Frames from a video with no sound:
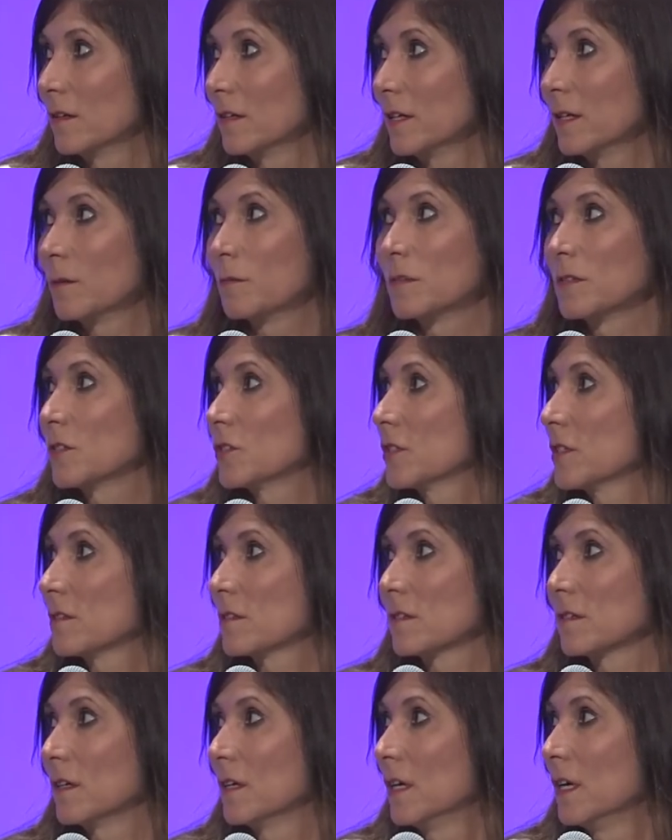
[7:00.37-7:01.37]
It was
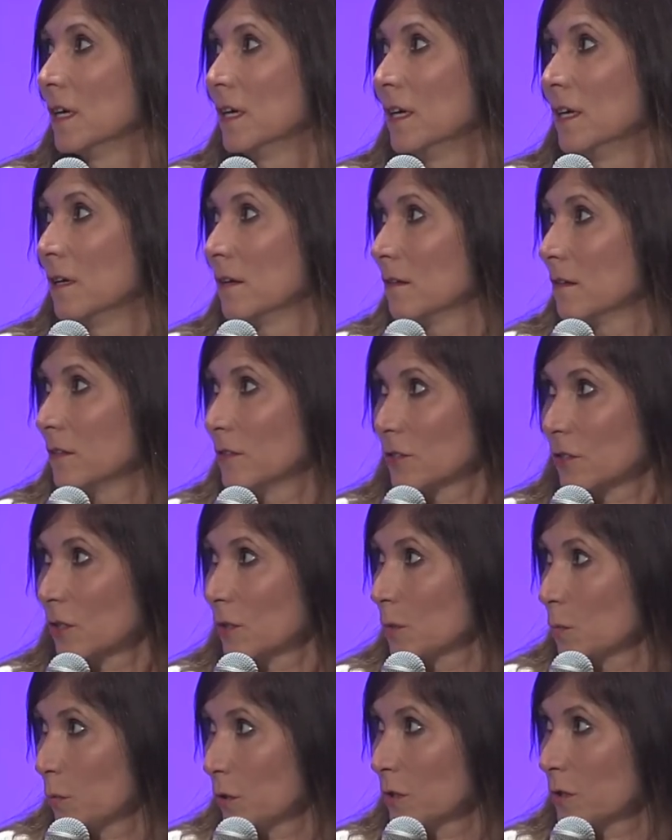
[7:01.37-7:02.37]
just
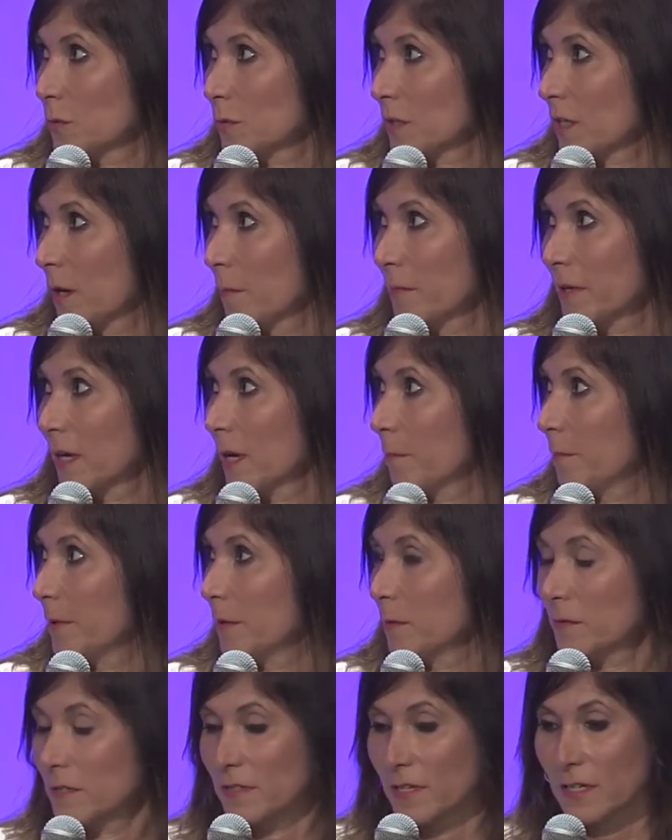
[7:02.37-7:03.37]
certain words were coming up, and
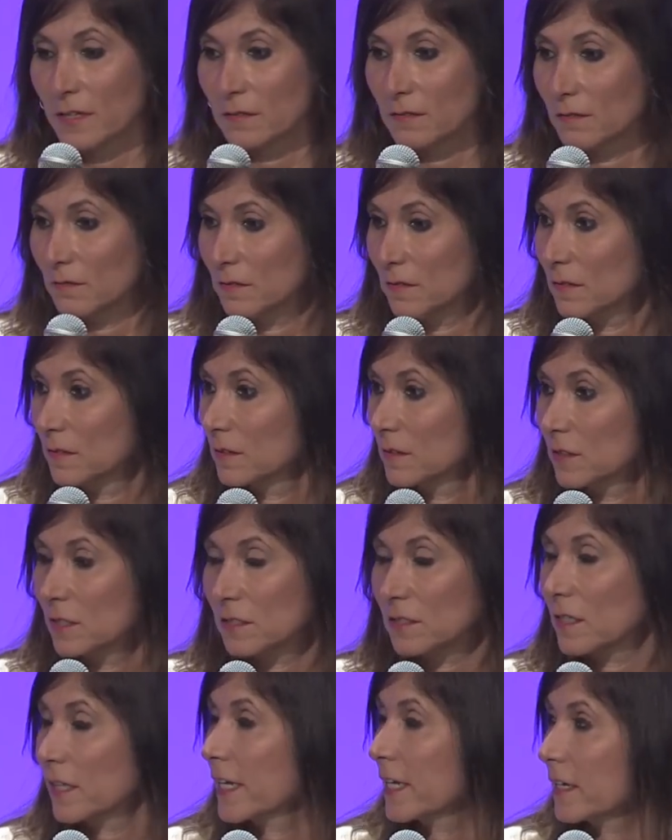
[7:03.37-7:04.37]
it was saying,
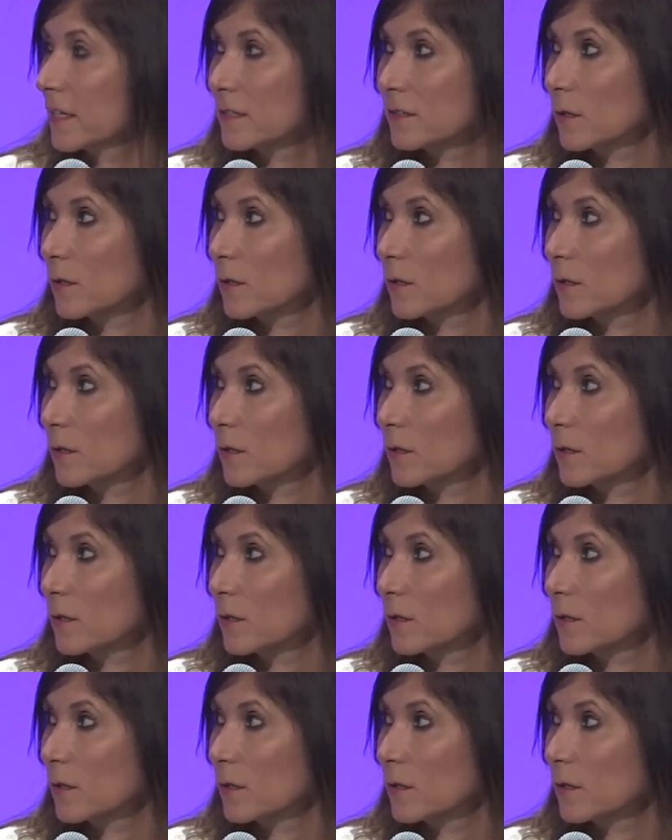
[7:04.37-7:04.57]
"Just let it's